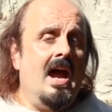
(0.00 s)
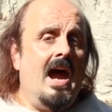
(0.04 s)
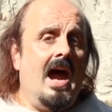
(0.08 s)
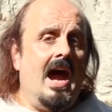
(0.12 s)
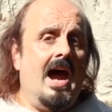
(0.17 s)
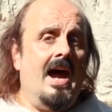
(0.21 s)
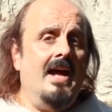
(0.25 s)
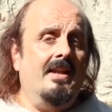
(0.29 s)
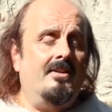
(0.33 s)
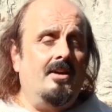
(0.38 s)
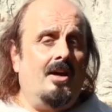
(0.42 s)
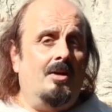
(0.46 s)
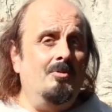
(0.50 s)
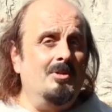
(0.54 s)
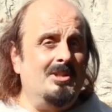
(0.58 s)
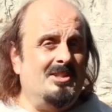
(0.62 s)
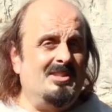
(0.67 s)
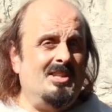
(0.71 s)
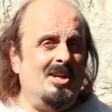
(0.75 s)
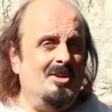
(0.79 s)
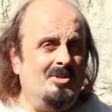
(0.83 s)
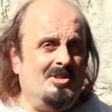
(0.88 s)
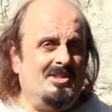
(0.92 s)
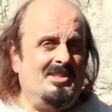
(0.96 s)
And I was
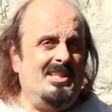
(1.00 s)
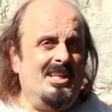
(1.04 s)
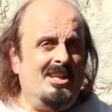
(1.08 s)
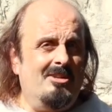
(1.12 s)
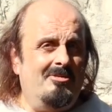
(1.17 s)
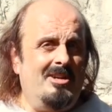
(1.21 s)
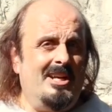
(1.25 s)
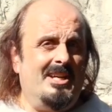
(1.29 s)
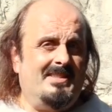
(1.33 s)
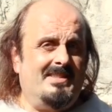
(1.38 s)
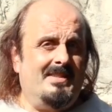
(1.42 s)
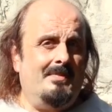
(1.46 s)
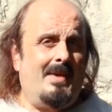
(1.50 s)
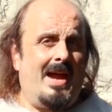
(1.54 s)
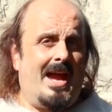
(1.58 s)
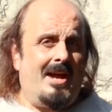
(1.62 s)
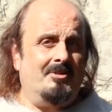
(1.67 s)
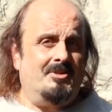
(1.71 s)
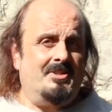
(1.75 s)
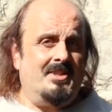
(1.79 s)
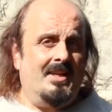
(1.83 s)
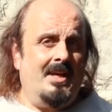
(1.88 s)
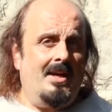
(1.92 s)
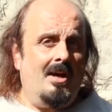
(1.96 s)
so serious
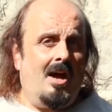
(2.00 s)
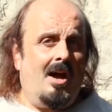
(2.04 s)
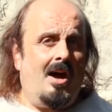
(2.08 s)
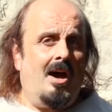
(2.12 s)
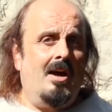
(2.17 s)
about it,